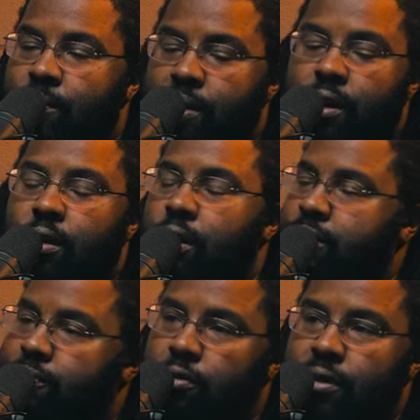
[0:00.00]
We can call it
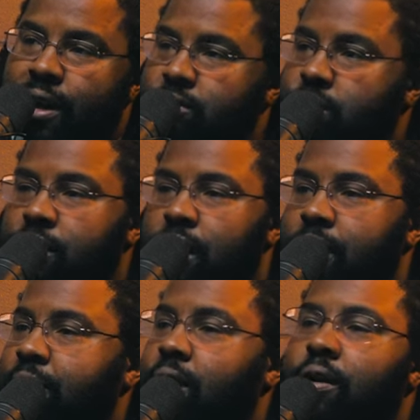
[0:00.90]
the full counsel of God,
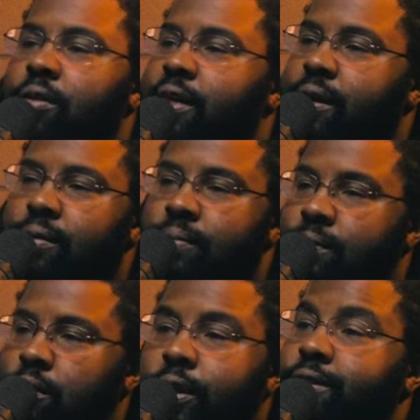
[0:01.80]
but all that
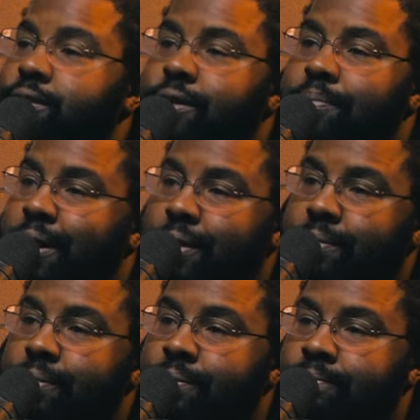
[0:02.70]
Christ has commanded. Yeah.